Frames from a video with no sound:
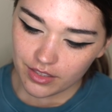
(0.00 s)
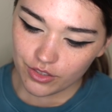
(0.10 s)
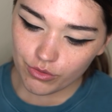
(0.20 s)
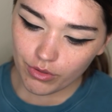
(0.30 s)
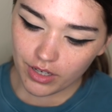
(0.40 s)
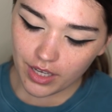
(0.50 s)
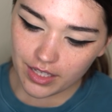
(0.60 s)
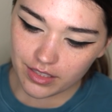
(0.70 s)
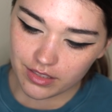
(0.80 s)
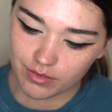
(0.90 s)
Duo
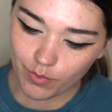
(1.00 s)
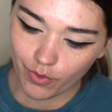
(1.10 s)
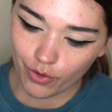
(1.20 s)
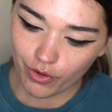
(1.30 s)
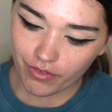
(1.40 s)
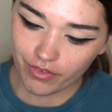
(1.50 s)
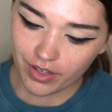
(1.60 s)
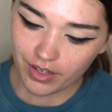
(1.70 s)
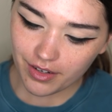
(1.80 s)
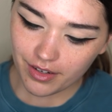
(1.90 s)
has more of
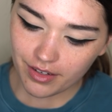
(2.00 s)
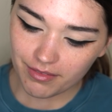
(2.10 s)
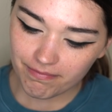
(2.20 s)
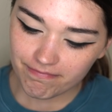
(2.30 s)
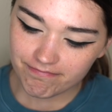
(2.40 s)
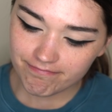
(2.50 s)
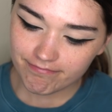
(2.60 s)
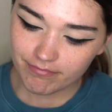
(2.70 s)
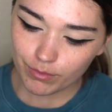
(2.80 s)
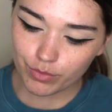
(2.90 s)
a
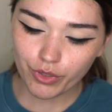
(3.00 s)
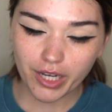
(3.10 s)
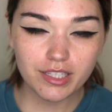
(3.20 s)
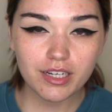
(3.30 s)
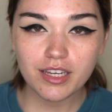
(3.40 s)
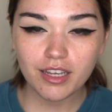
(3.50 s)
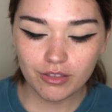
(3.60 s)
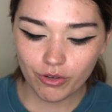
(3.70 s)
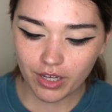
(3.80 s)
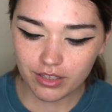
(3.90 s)
brighter
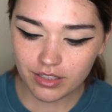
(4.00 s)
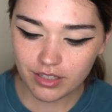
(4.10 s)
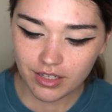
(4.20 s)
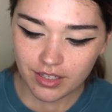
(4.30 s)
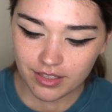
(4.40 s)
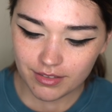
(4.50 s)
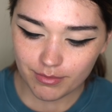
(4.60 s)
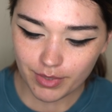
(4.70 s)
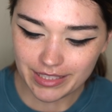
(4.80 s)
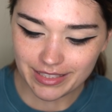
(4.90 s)
yellow color,
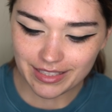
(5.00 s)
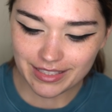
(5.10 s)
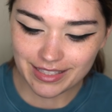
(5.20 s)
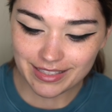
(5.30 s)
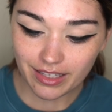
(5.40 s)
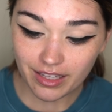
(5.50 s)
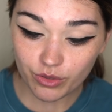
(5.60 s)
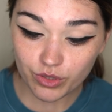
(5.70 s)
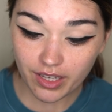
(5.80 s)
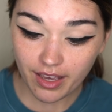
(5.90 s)
but this is the
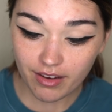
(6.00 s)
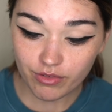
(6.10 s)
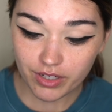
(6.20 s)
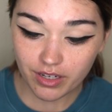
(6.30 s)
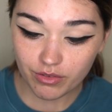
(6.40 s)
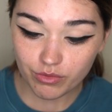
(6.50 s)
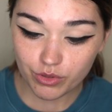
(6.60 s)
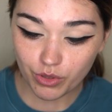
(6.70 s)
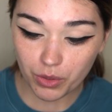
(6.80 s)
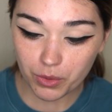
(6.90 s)
yellows I have right now,
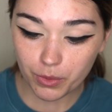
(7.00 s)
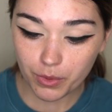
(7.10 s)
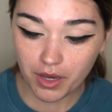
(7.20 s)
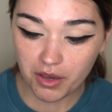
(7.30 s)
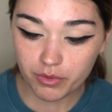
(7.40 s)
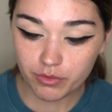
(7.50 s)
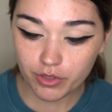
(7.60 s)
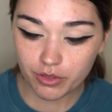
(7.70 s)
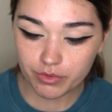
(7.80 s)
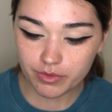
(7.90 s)
so I will
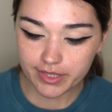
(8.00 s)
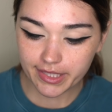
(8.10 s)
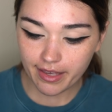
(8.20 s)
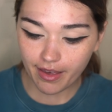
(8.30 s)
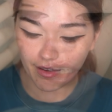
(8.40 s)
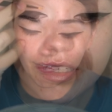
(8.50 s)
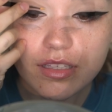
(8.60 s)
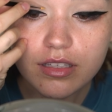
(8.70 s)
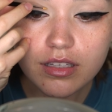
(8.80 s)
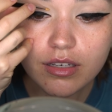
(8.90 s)
work with what I have.
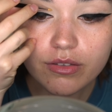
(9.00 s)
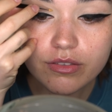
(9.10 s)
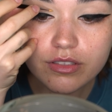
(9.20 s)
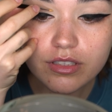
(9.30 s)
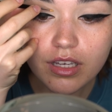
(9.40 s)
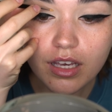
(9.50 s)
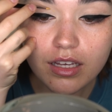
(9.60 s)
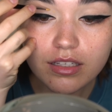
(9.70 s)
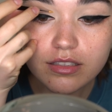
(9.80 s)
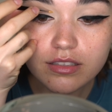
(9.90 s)
Now she
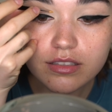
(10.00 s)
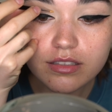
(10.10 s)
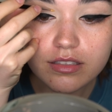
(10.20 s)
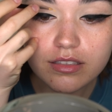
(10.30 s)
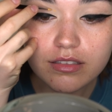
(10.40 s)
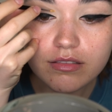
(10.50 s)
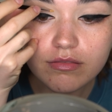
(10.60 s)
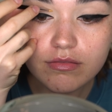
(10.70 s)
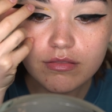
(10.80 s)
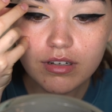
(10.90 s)
has
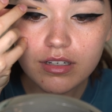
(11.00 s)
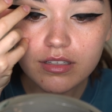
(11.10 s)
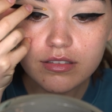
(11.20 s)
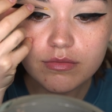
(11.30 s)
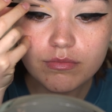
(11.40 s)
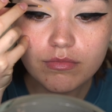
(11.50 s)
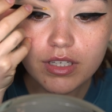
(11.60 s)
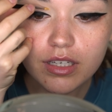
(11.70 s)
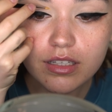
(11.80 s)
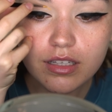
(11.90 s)
one
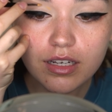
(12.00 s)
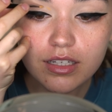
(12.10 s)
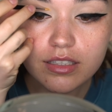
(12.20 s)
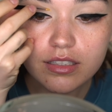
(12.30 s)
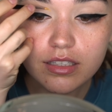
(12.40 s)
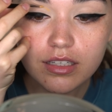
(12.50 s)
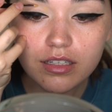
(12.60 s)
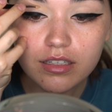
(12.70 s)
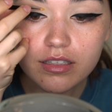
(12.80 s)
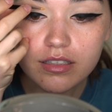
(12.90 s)
big line
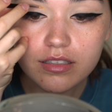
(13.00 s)
here.